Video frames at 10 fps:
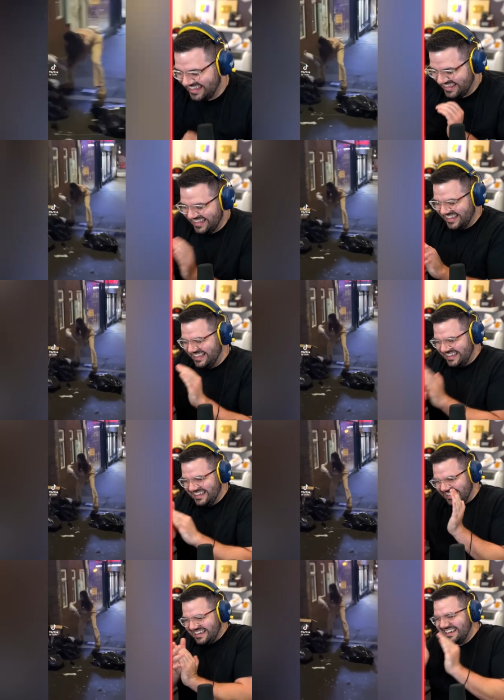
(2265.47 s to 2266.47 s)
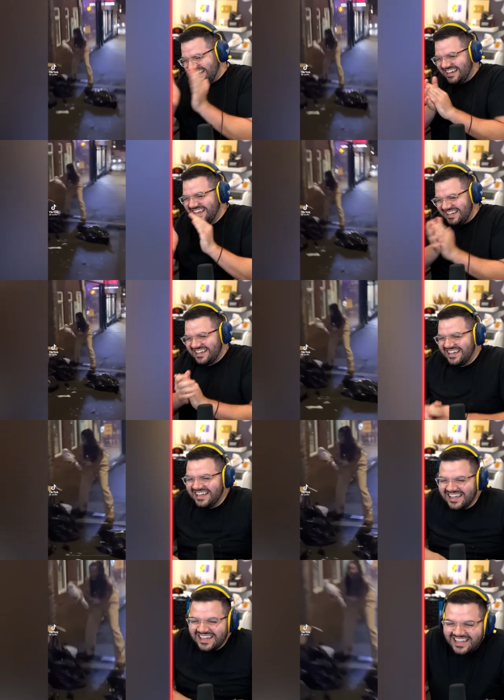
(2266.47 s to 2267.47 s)
oh my god! Oh my
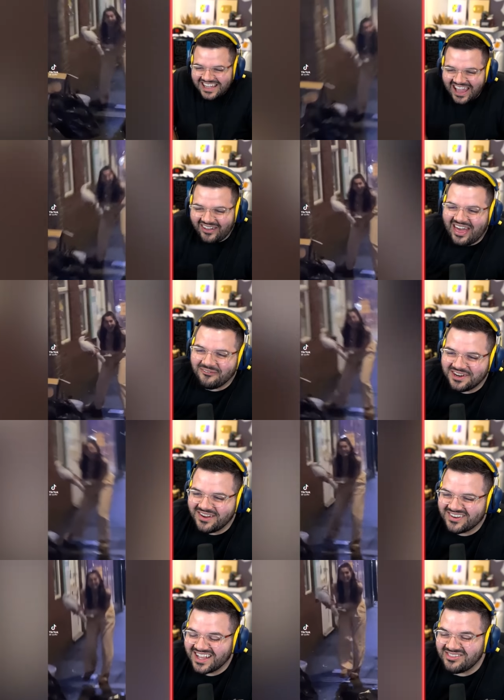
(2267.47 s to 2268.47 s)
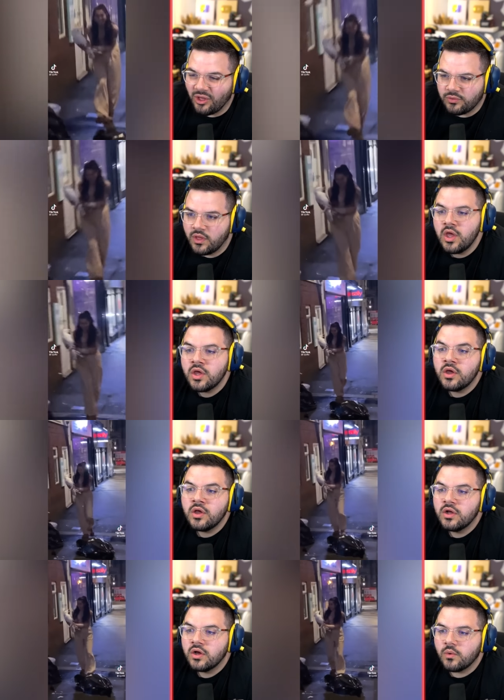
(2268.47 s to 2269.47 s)
god! You Yo, that one Stop never gets old.
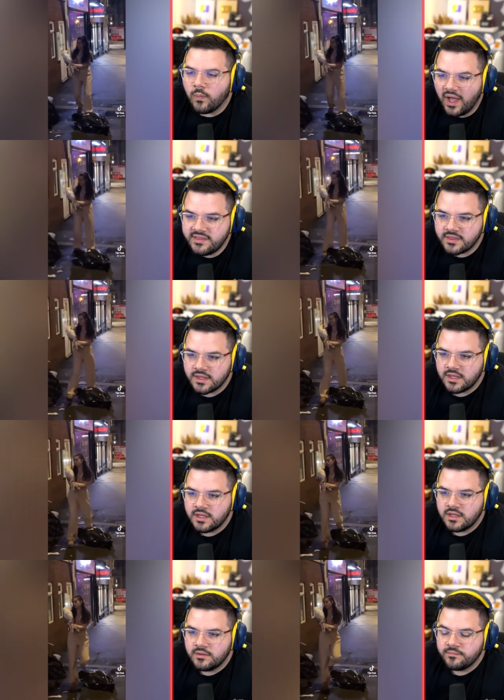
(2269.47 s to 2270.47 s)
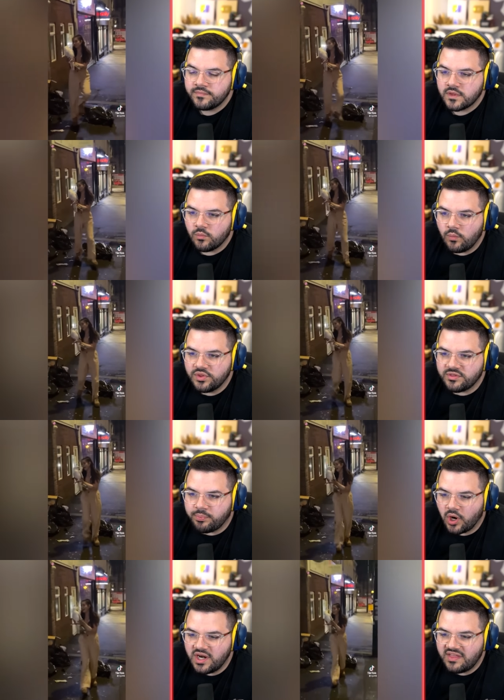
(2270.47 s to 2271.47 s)
What are you what? doing? Was the
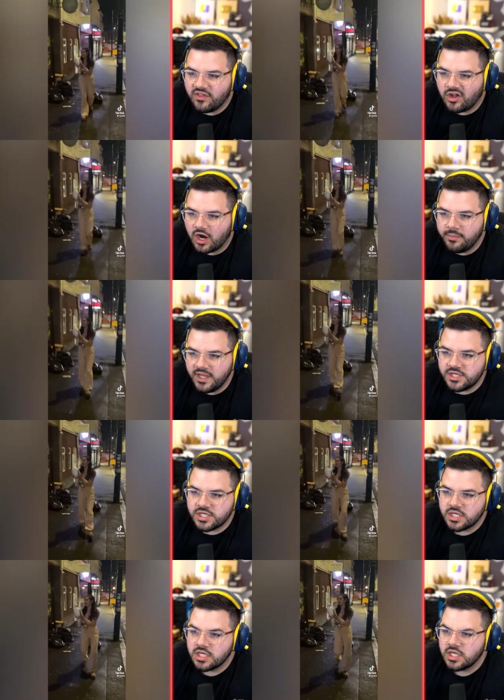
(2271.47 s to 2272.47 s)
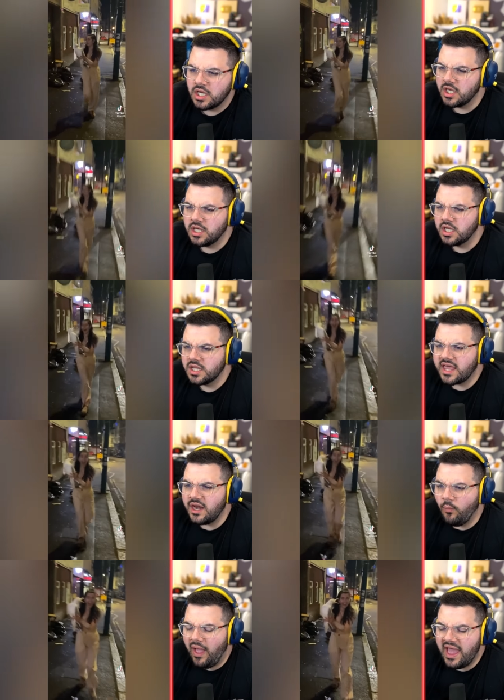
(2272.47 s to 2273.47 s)
bird no. in the garbage? Get
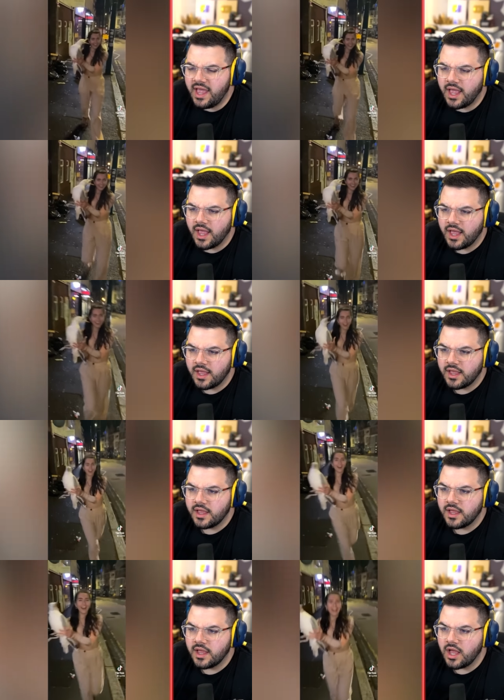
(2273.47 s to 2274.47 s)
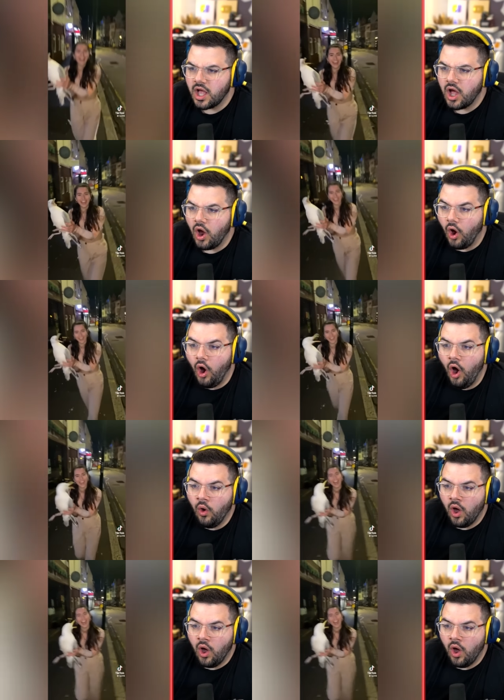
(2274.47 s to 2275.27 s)
away! Oh! Oh!